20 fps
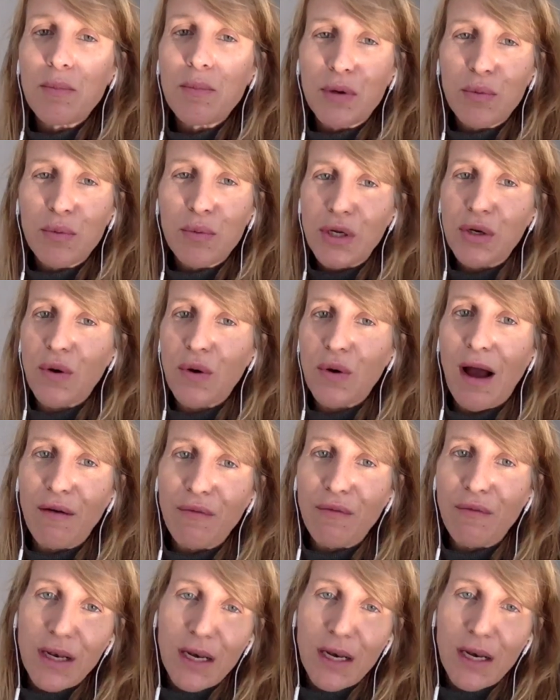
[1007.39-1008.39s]
But when you
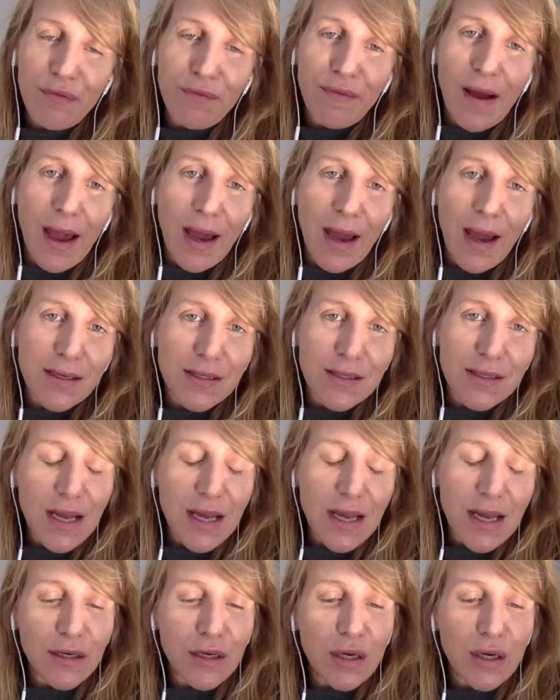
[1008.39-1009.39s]
have clear facts
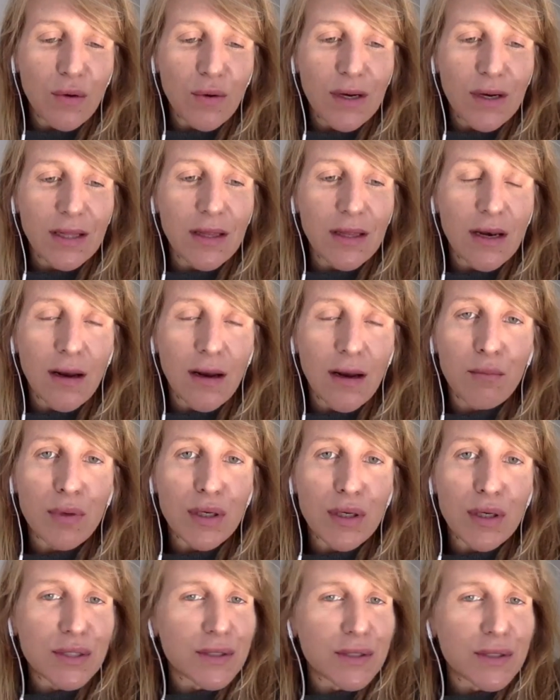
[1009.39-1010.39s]
and you look at the
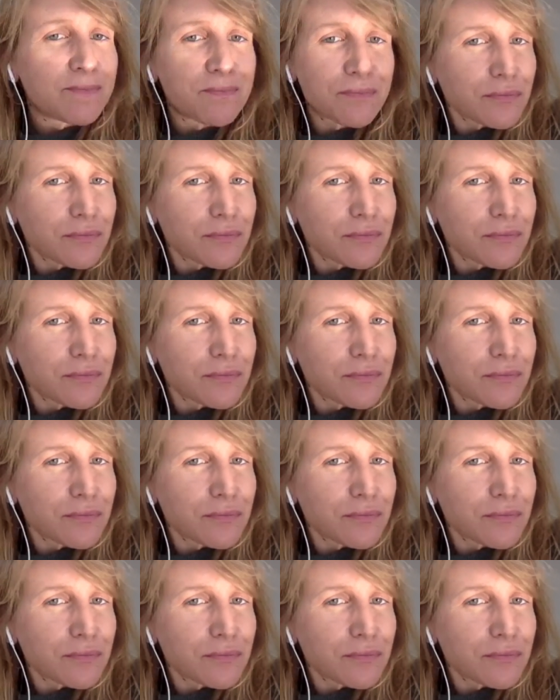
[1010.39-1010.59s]
numbers,